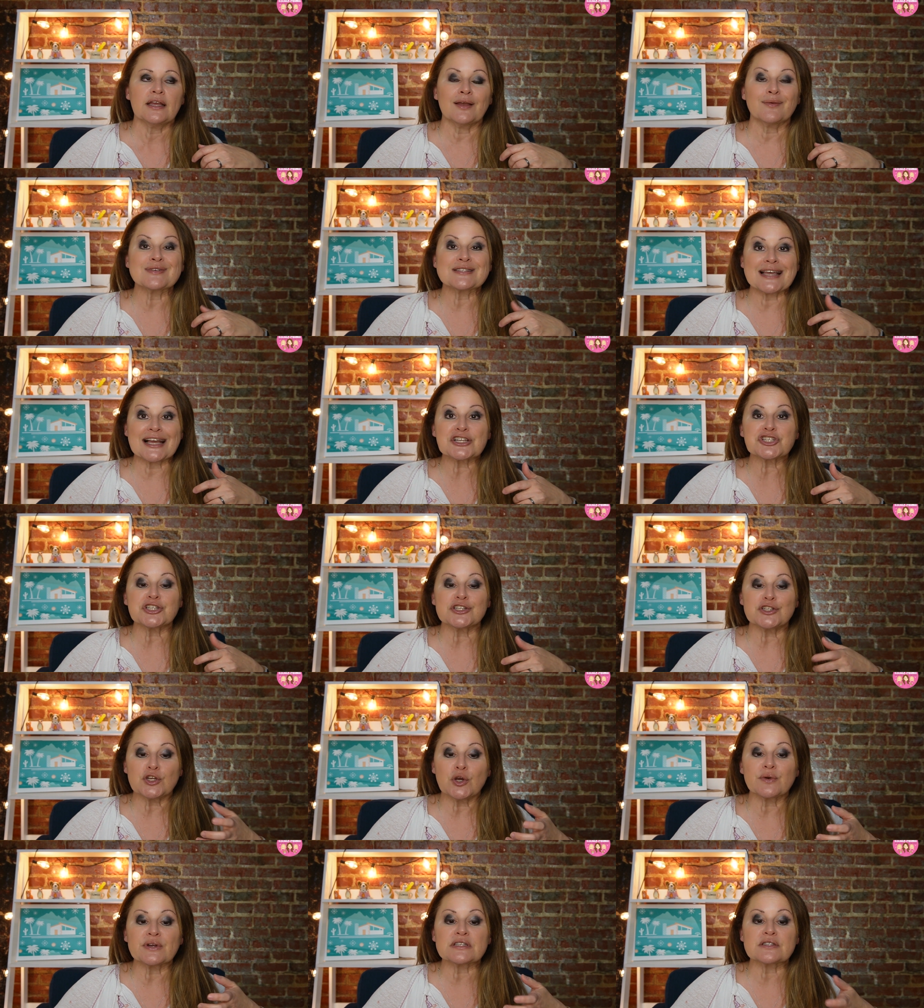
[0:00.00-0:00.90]
it was actually
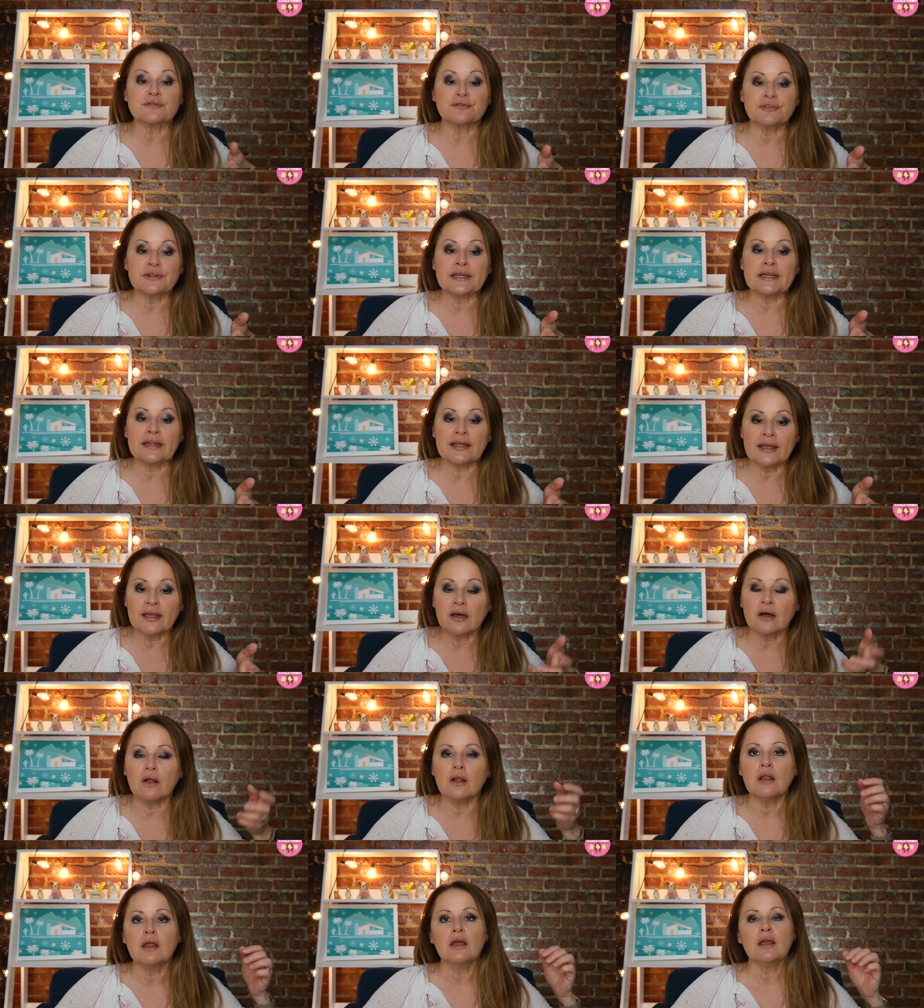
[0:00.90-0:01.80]
known as Flint
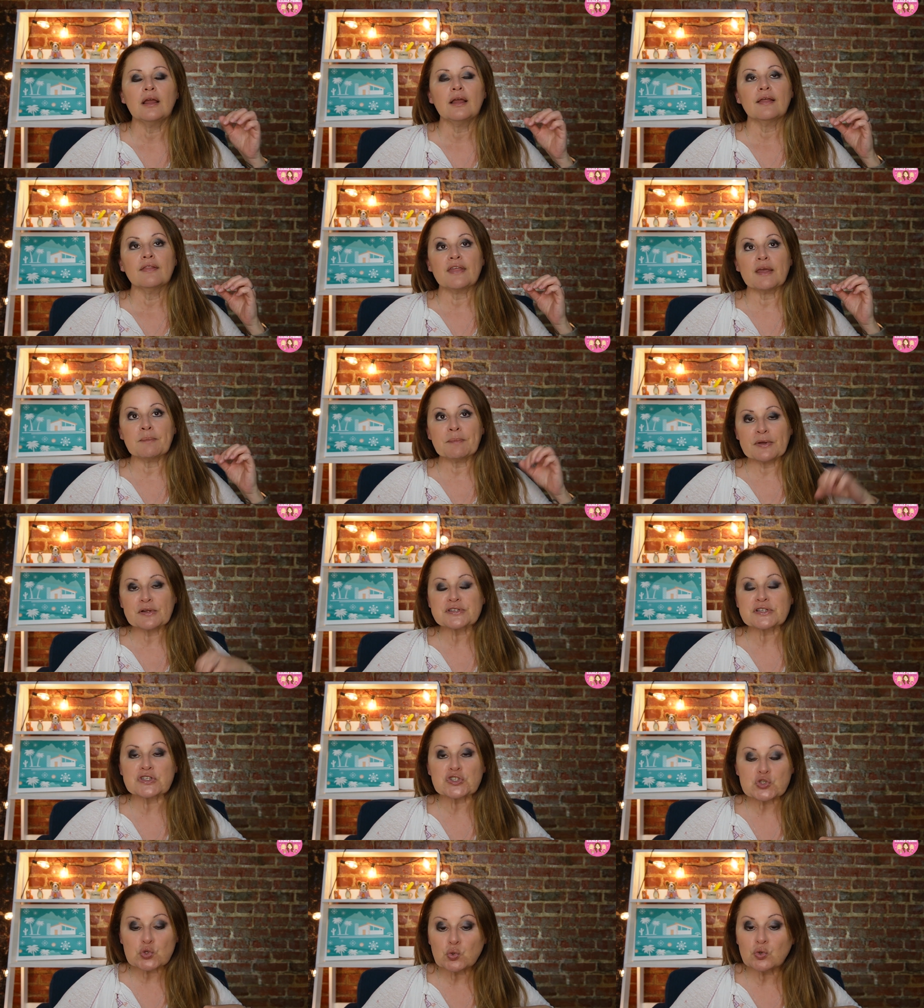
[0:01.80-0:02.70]
Hill. They built
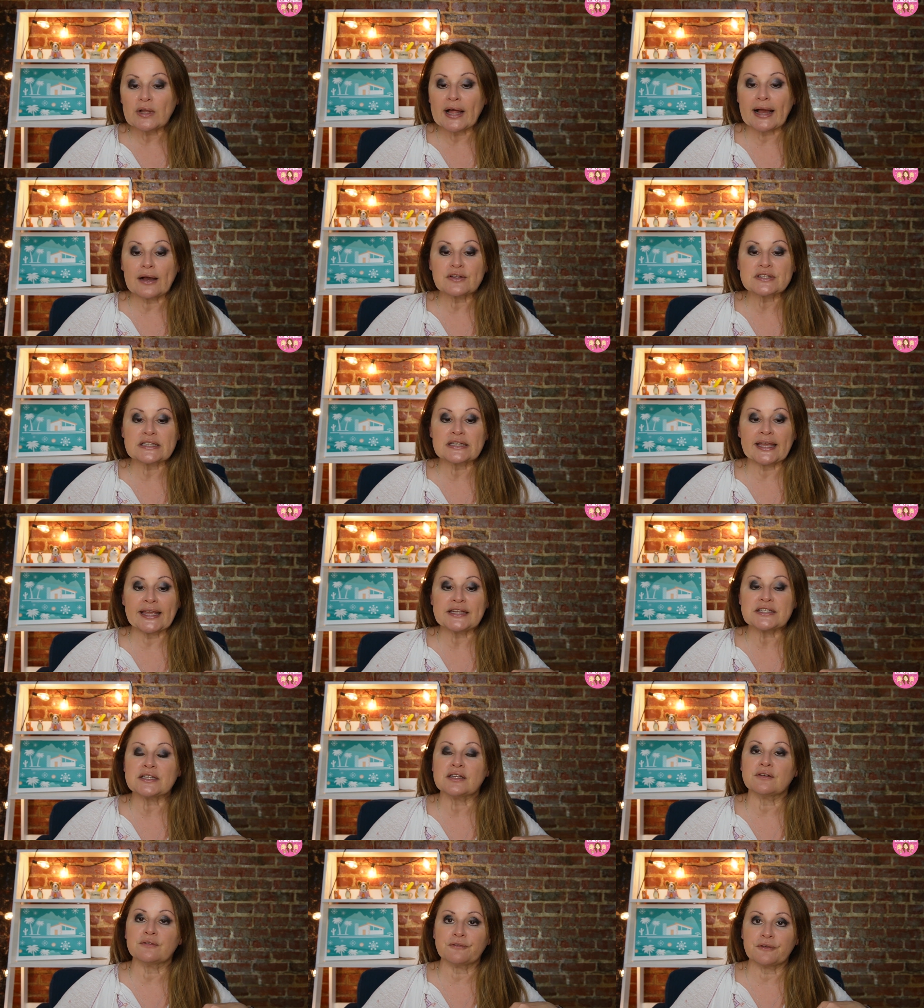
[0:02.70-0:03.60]
a schoolhouse in
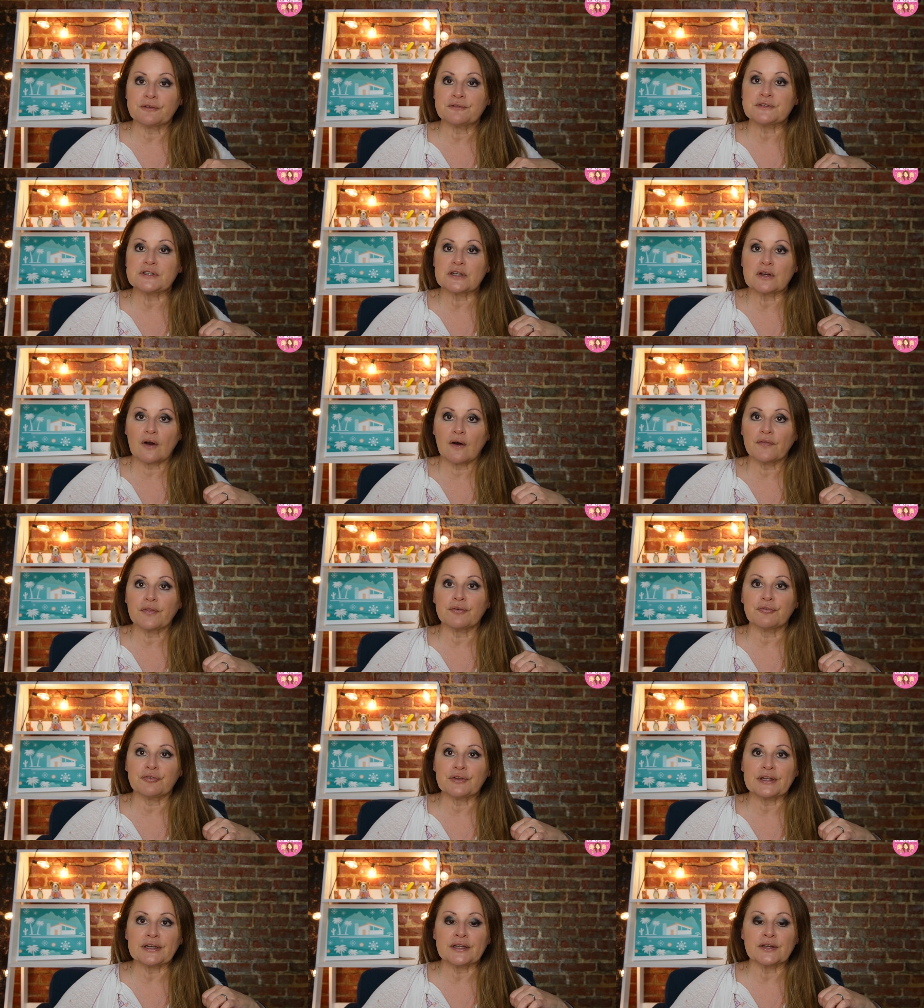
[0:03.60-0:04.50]
1850 called the
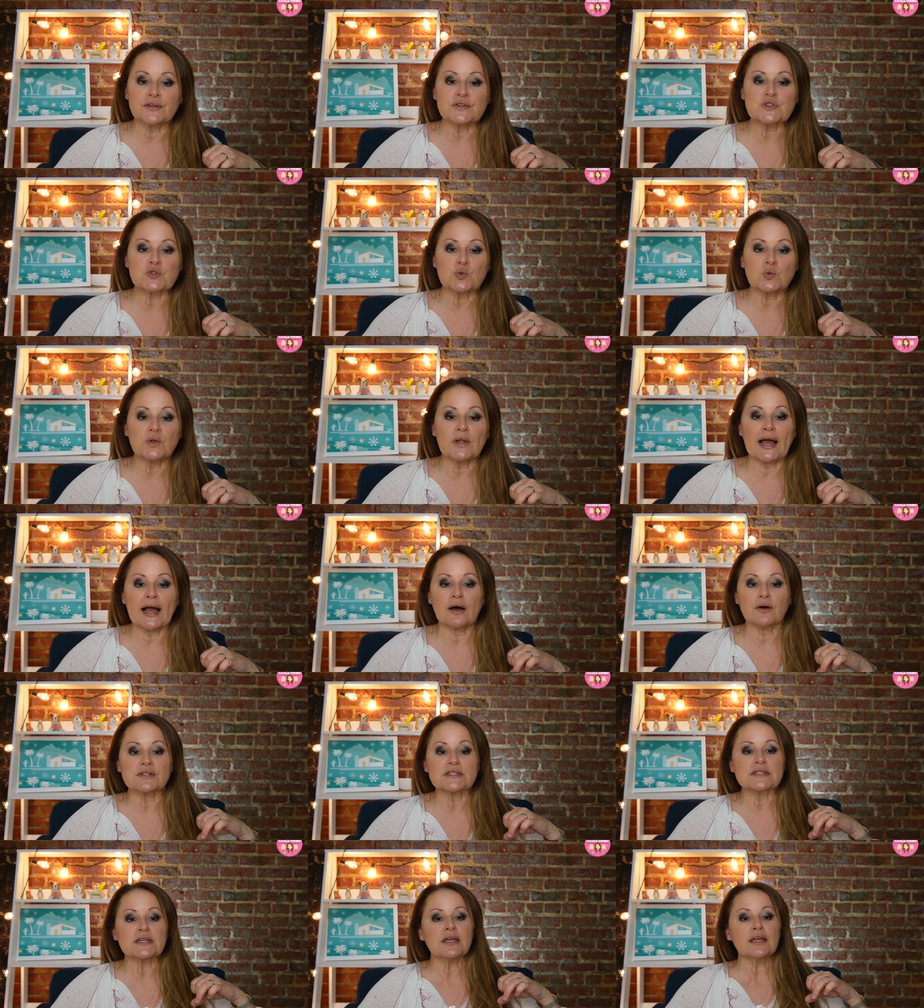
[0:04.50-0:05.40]
Flint Hill
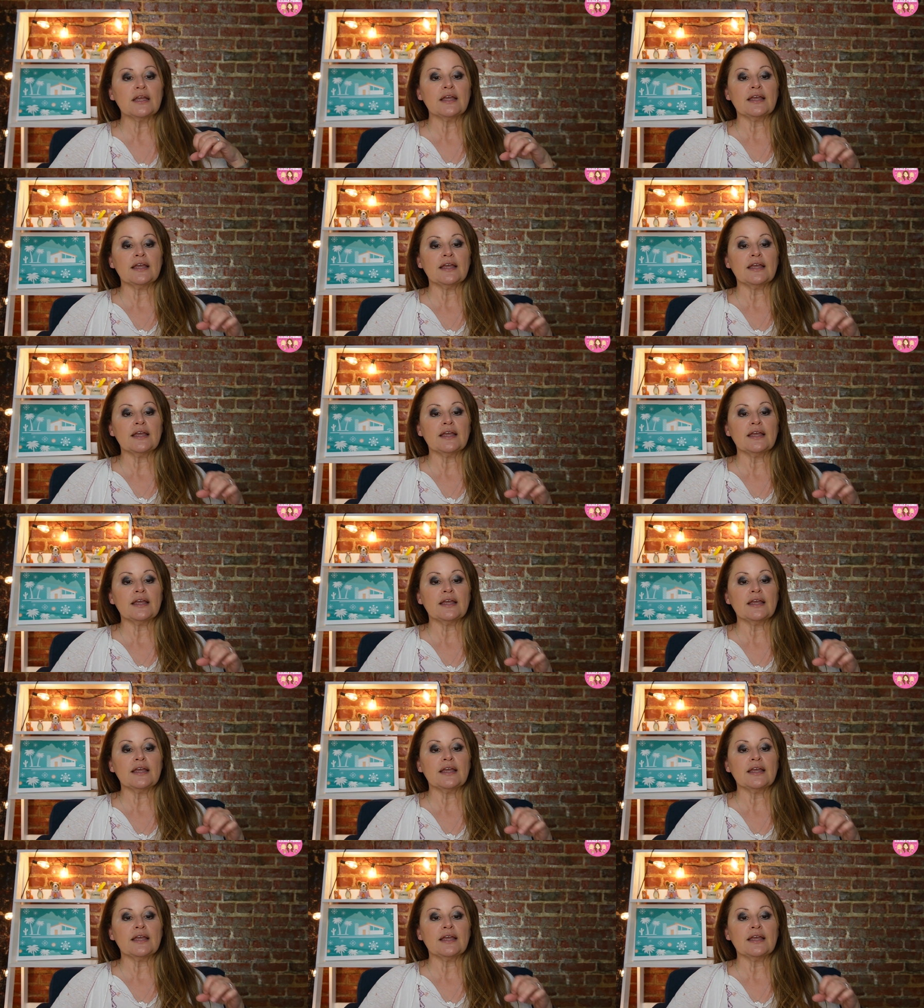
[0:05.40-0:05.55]
Schoolhouse.